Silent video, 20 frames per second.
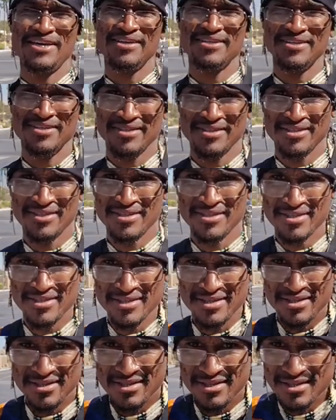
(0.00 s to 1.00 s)
man.
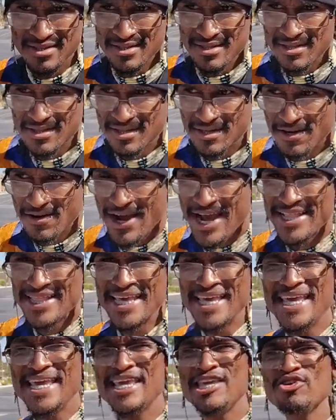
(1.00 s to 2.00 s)
All
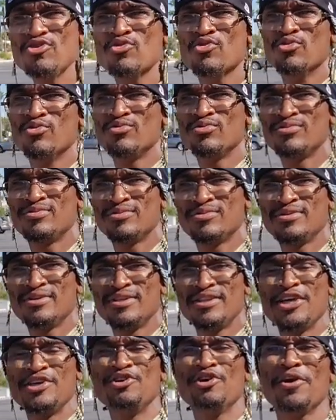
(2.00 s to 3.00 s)
right, the EU,
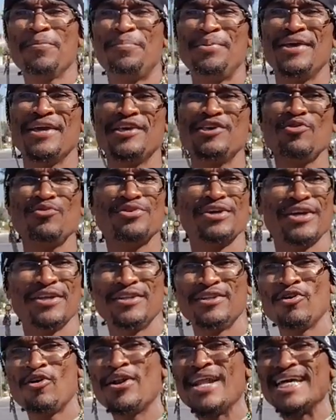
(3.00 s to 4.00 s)
the European Union,
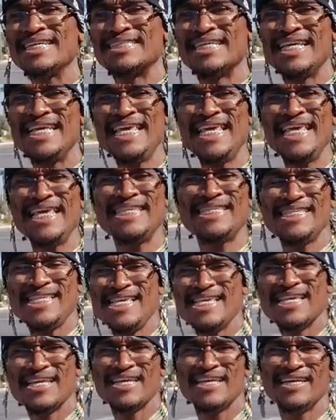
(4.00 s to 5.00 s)
known as the
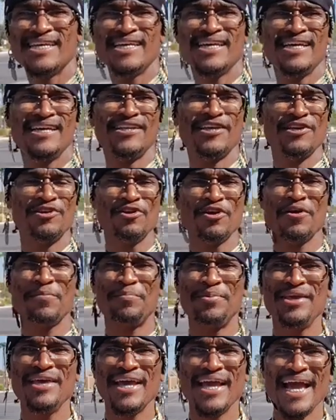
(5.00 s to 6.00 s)
EEC, the
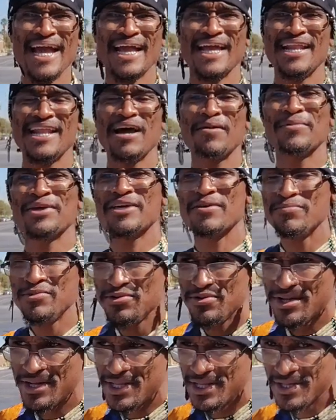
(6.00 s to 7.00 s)
European Economic
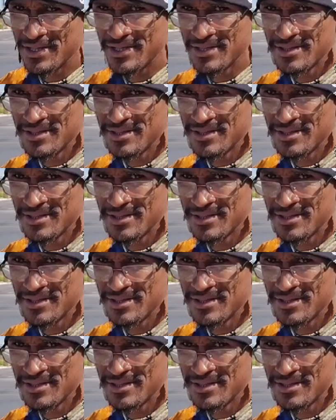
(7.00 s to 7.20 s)
Community,